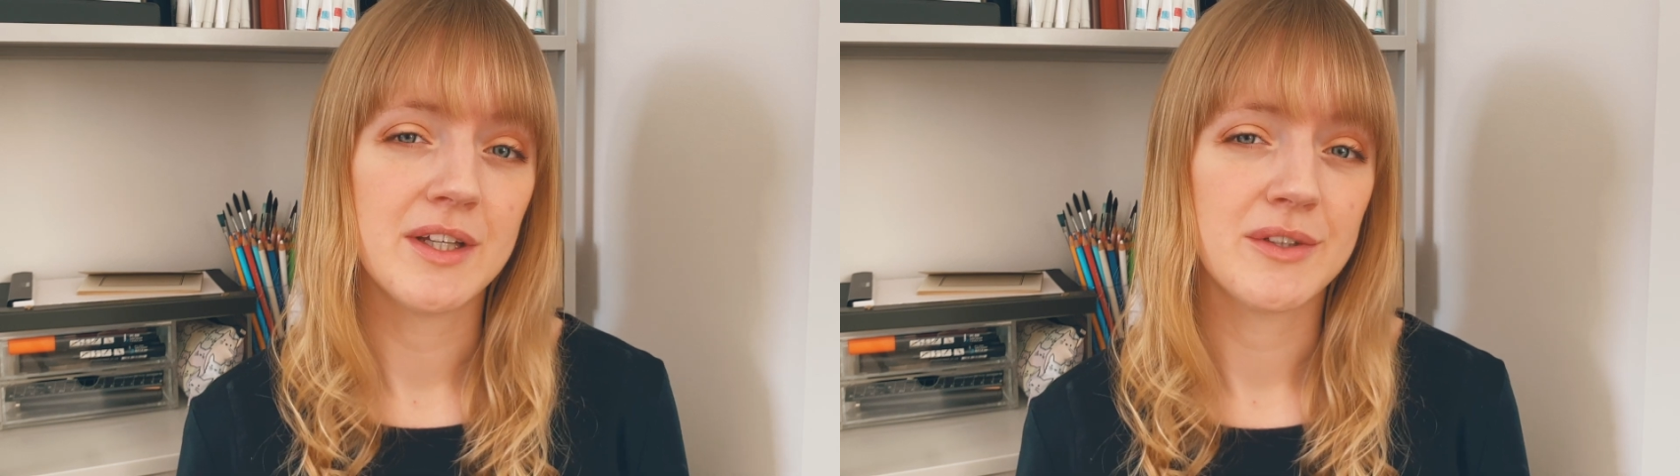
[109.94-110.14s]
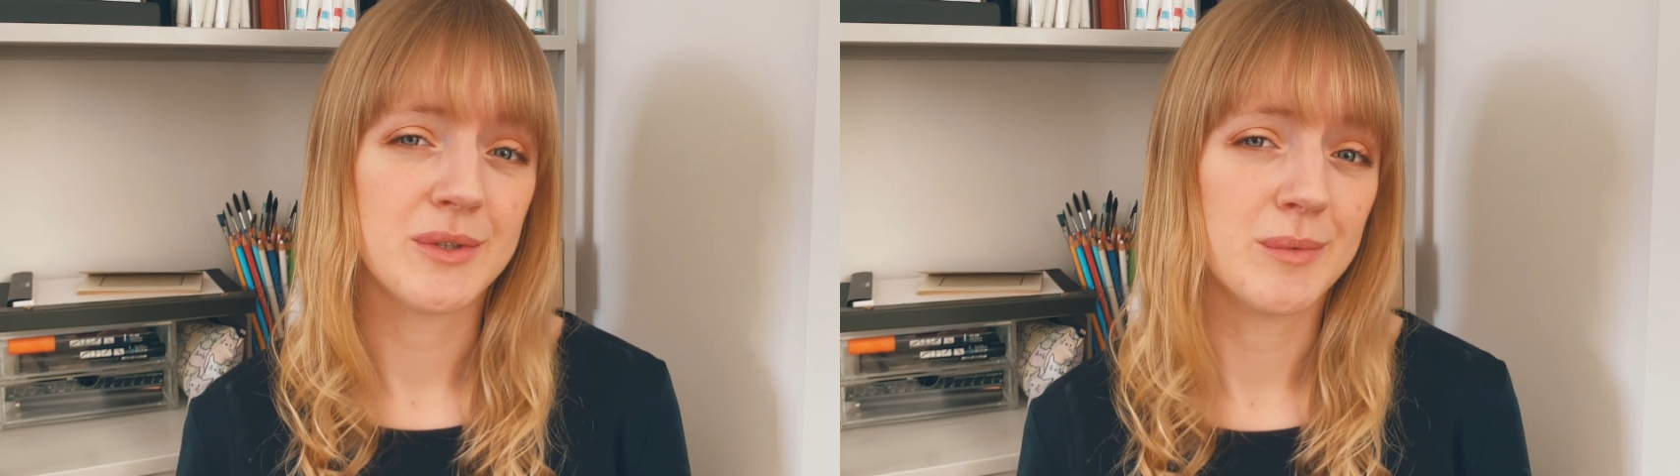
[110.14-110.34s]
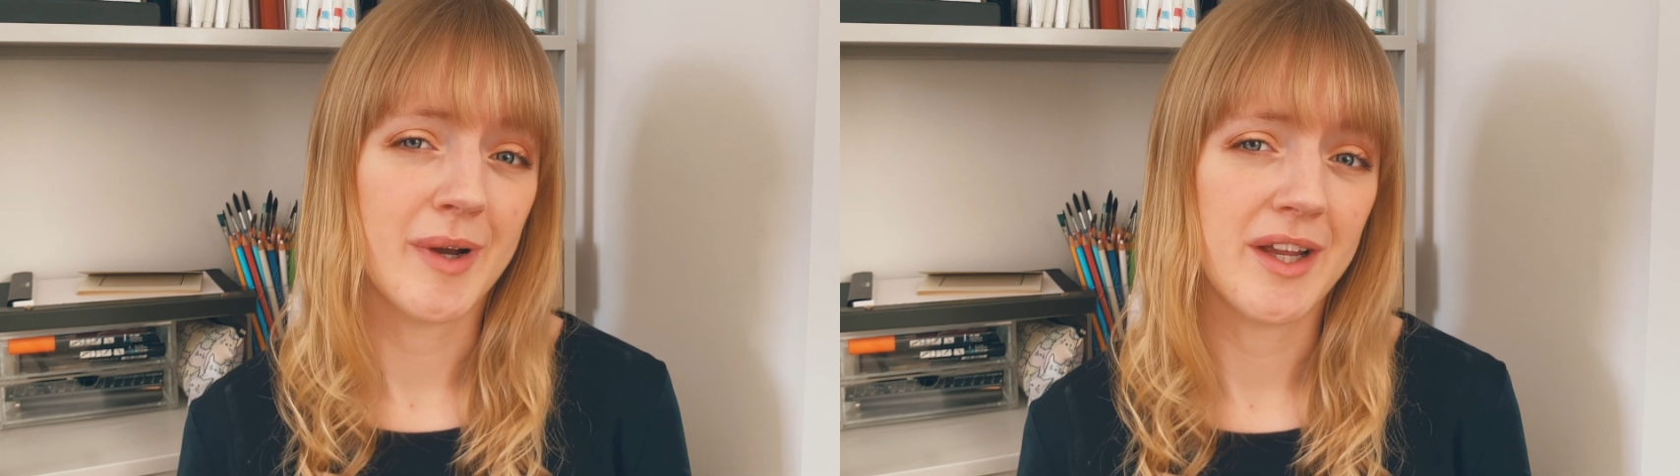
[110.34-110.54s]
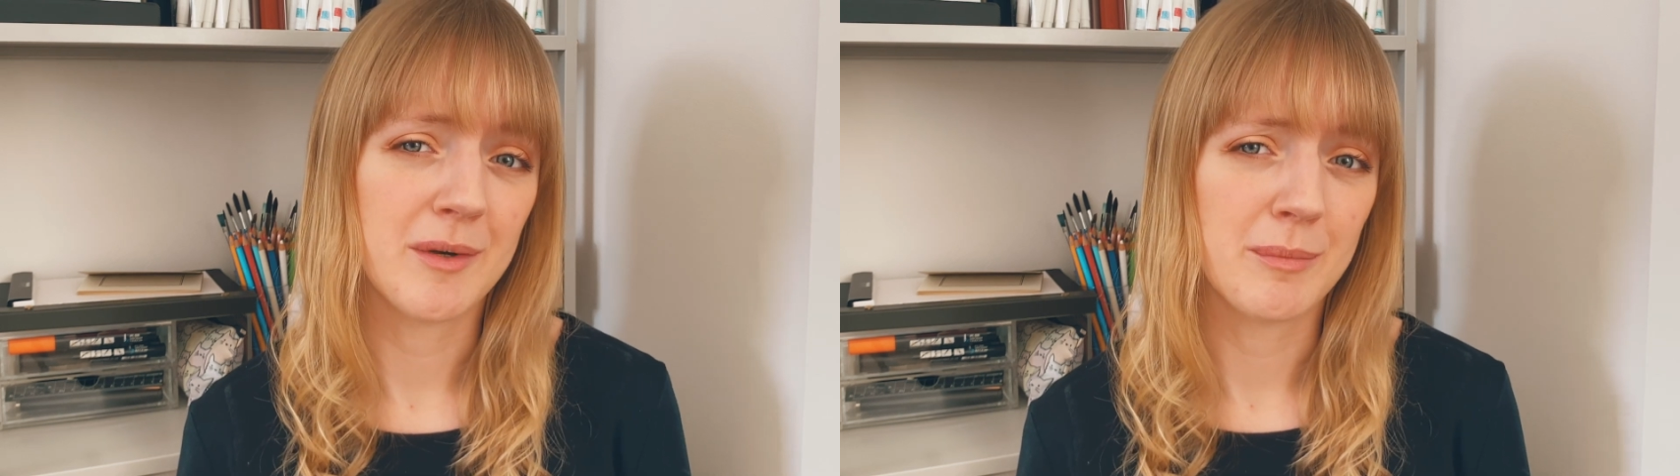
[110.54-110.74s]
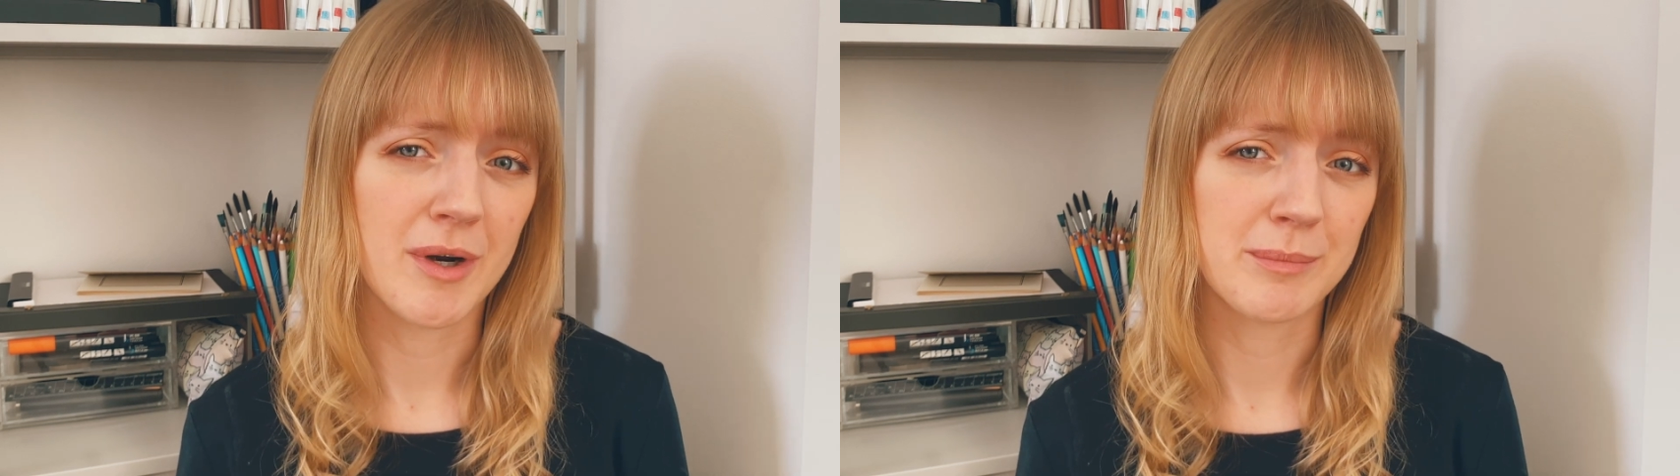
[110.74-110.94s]
to write
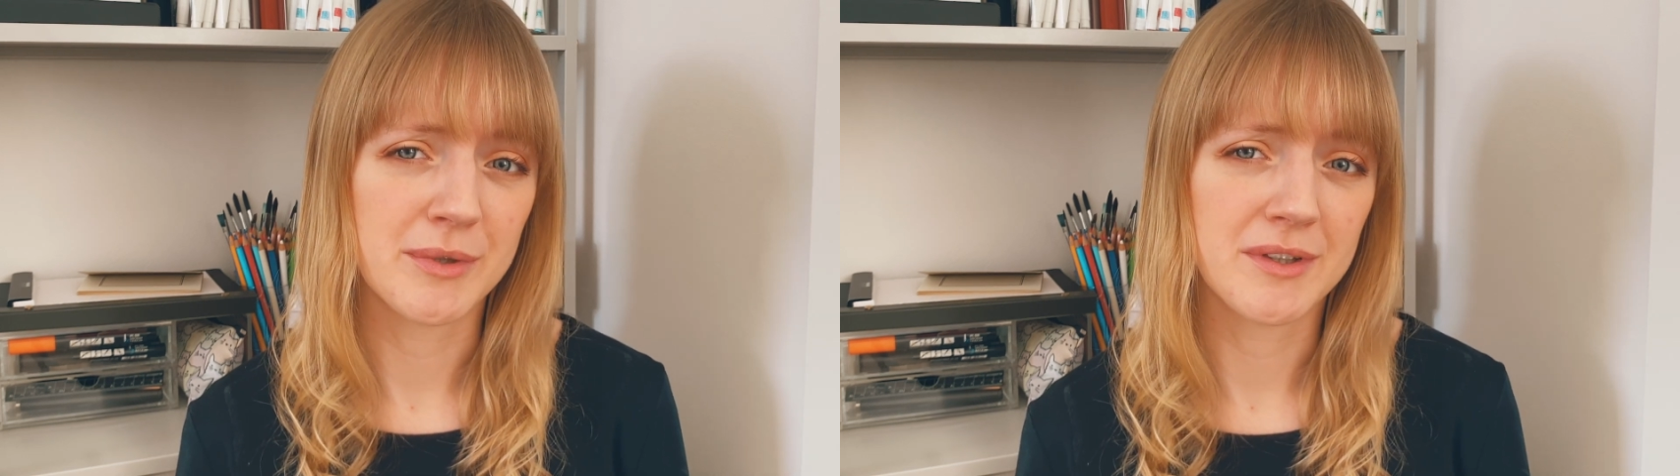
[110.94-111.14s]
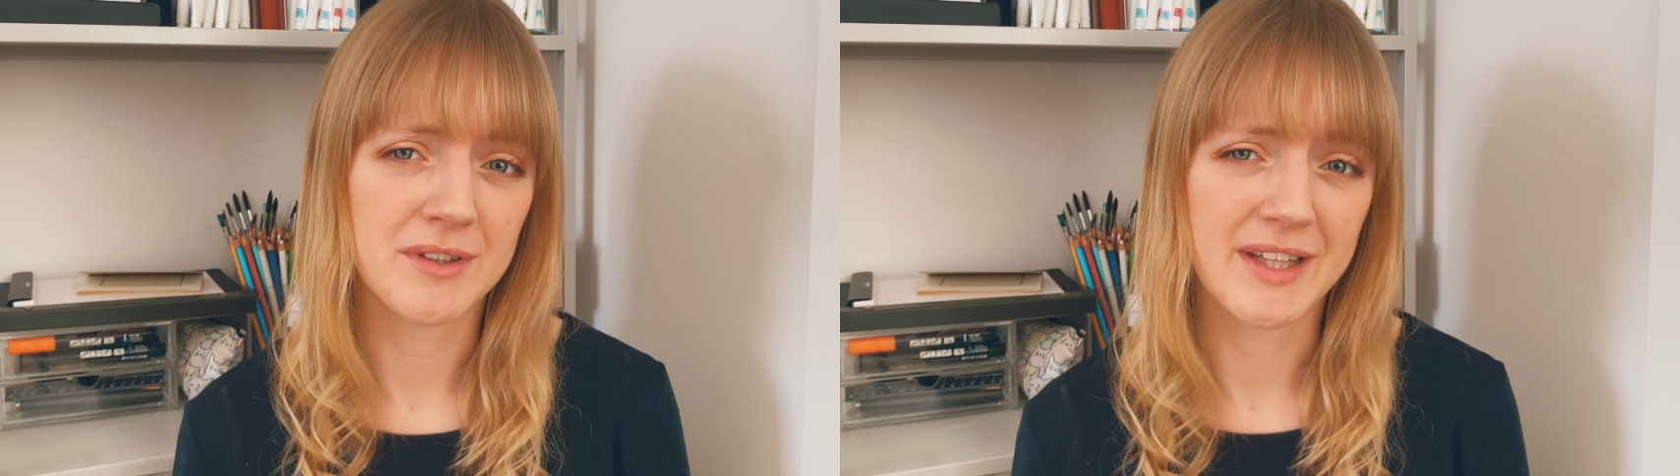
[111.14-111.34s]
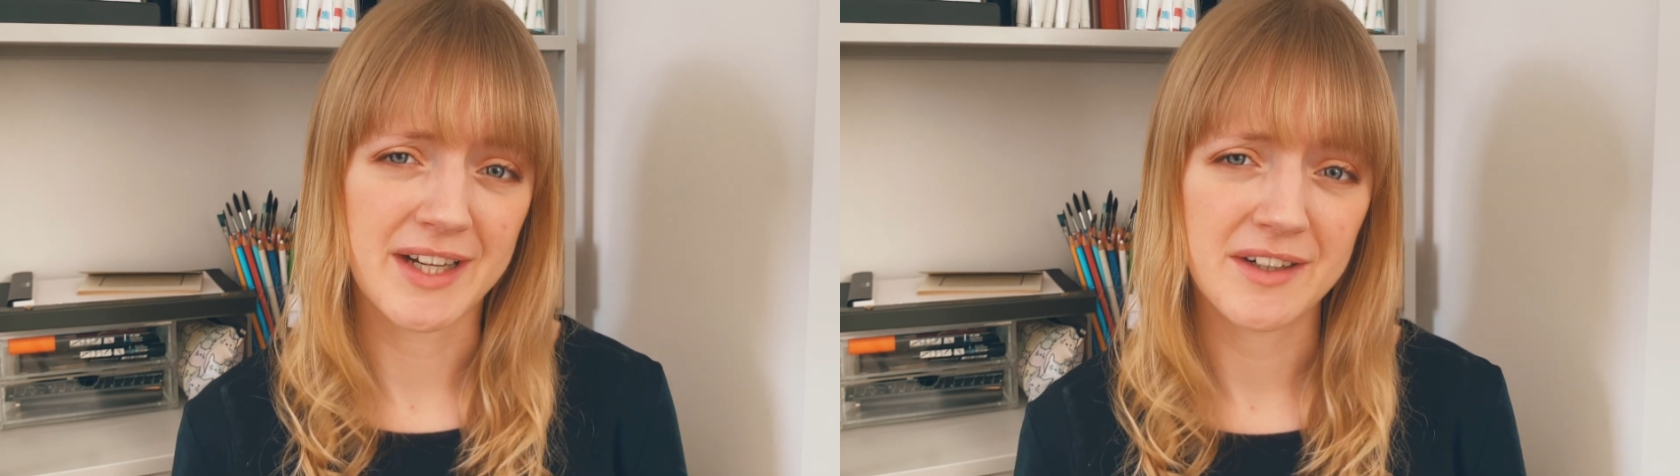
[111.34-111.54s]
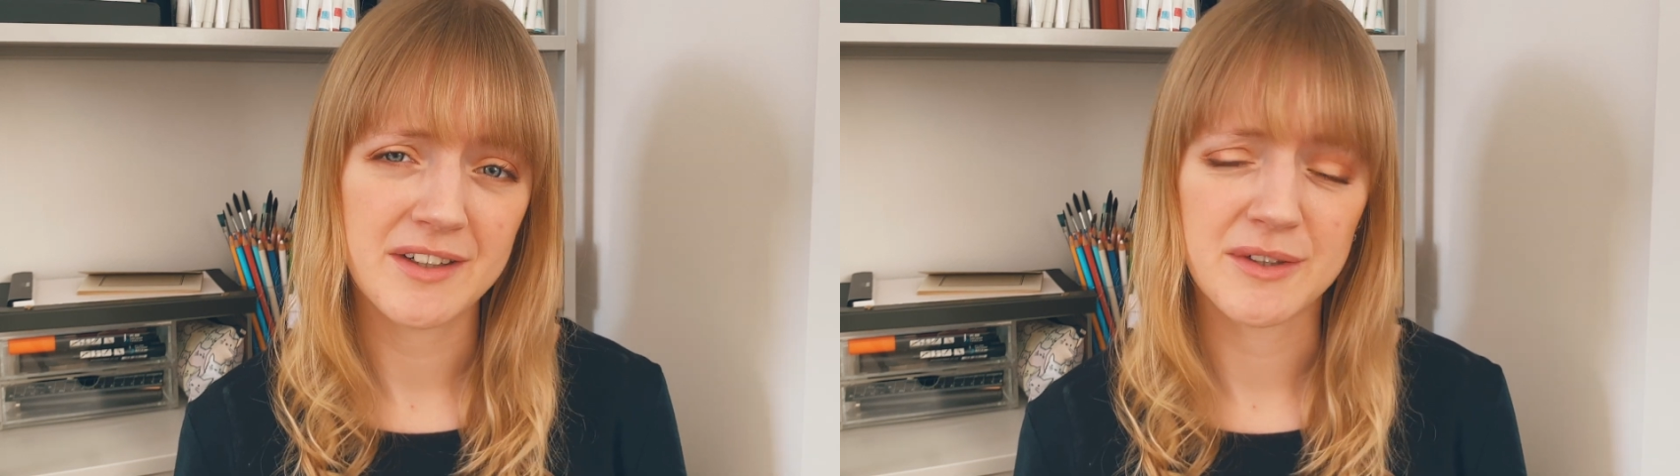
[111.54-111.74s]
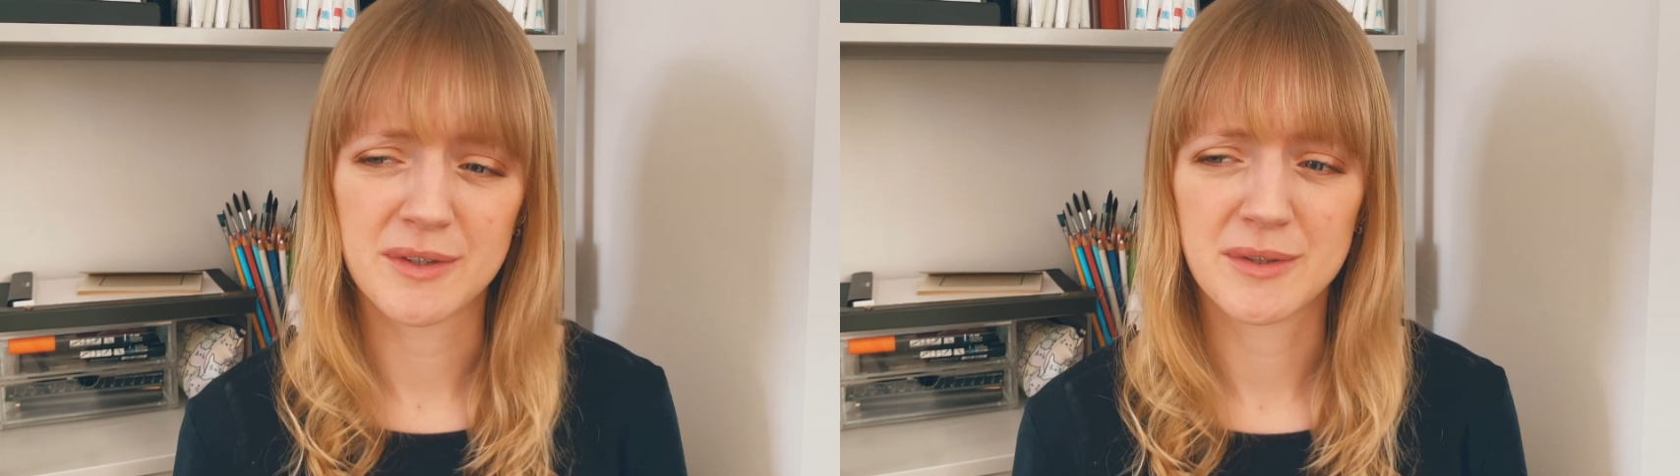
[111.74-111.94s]
a proper
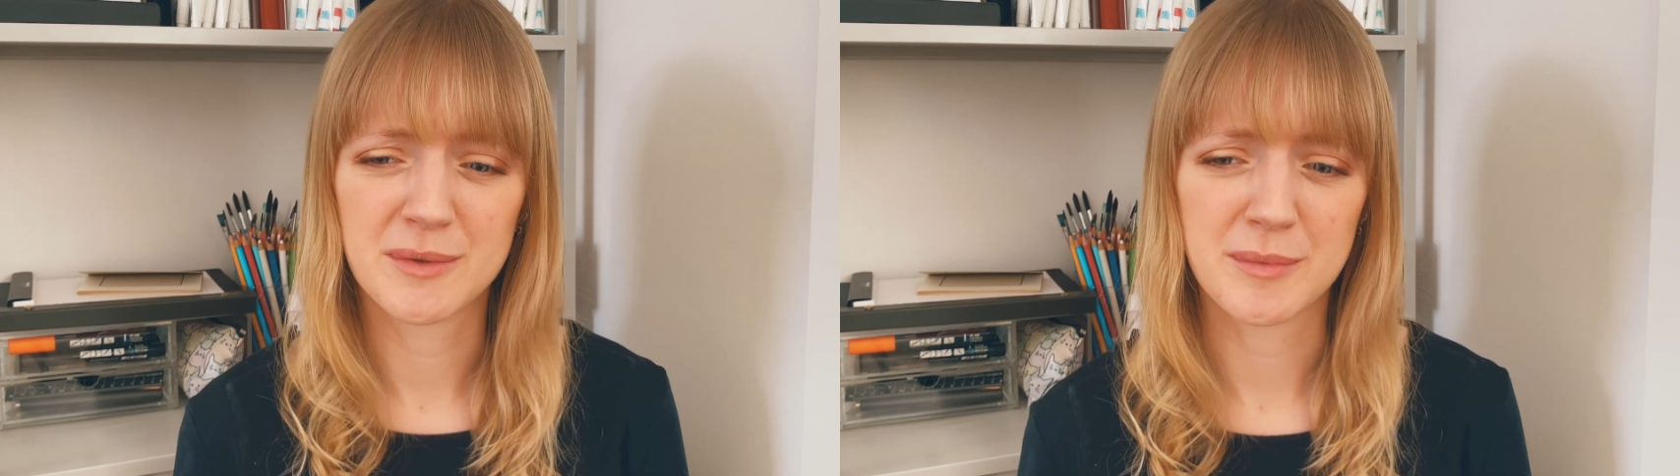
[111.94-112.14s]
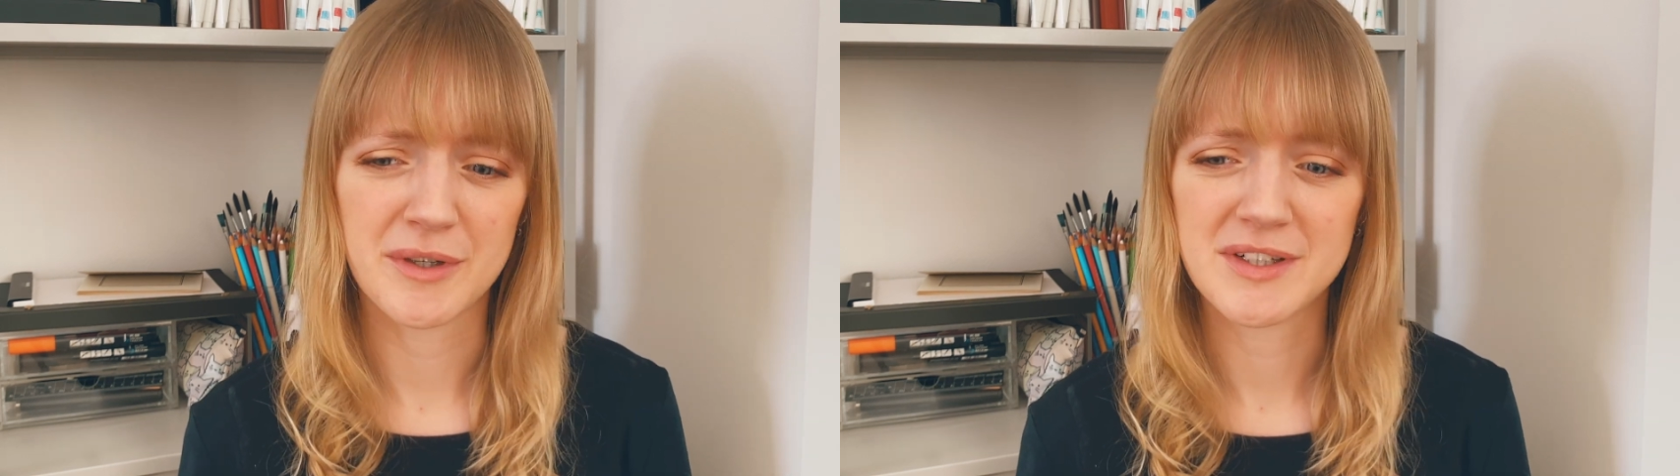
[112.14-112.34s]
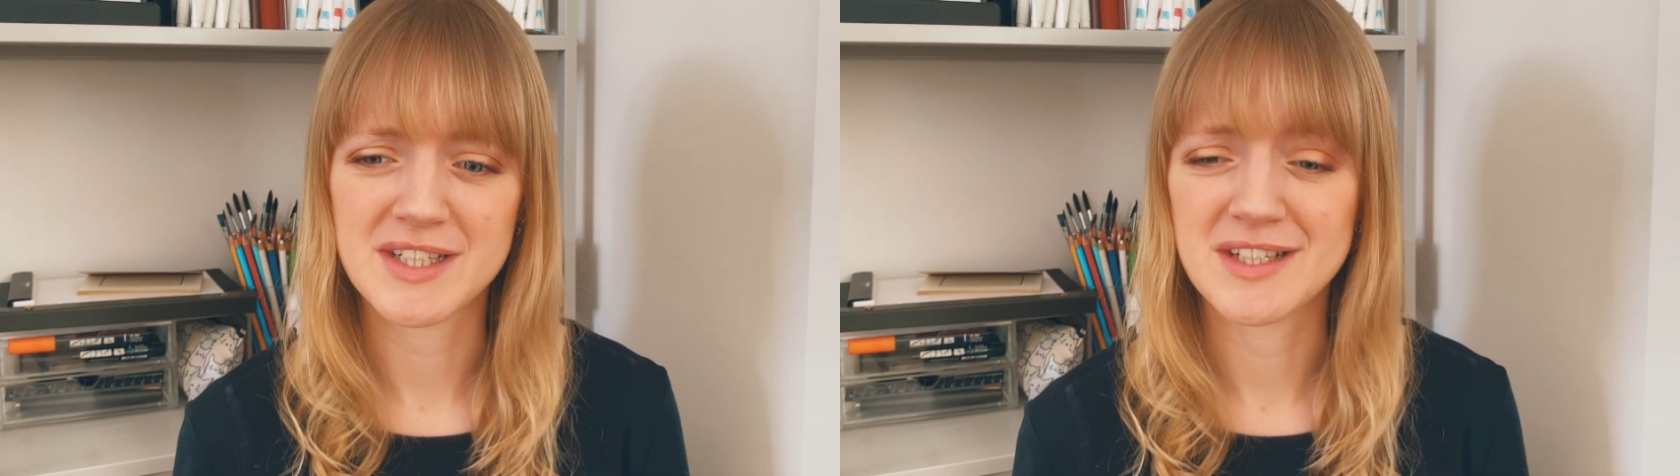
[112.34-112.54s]
letter or who weren't